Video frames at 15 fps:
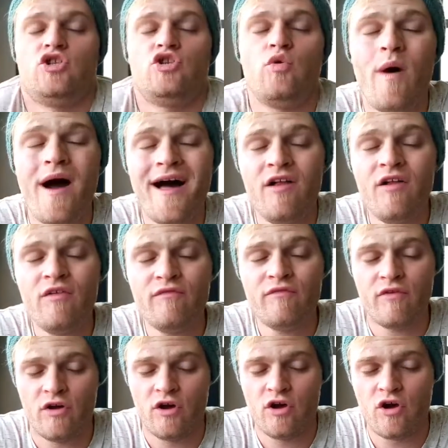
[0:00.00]

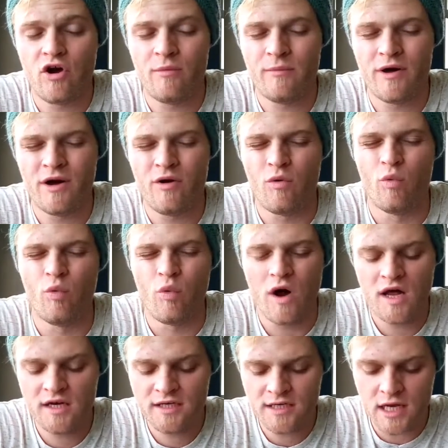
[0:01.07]

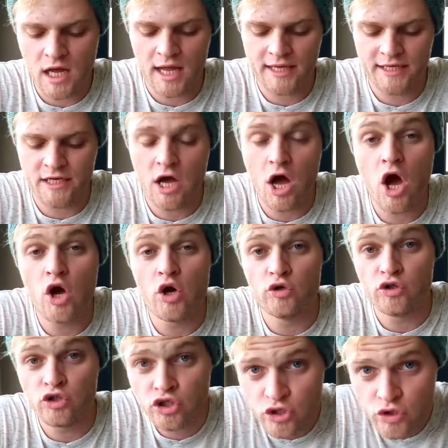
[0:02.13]

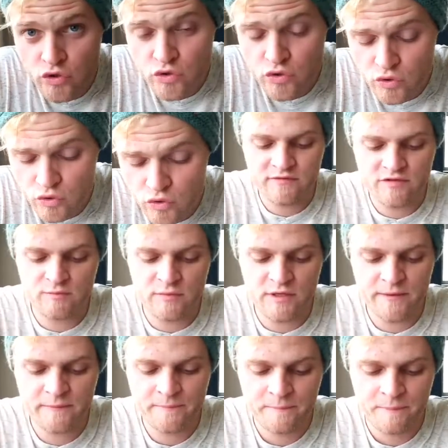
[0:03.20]
12,1902 gives
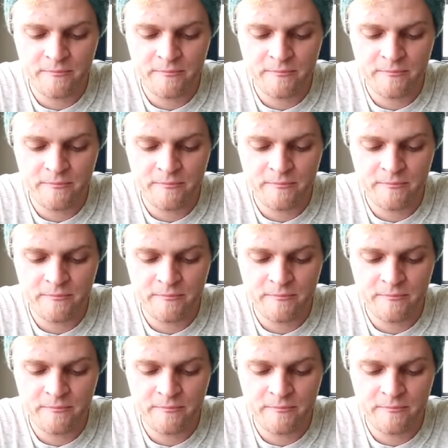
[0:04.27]
me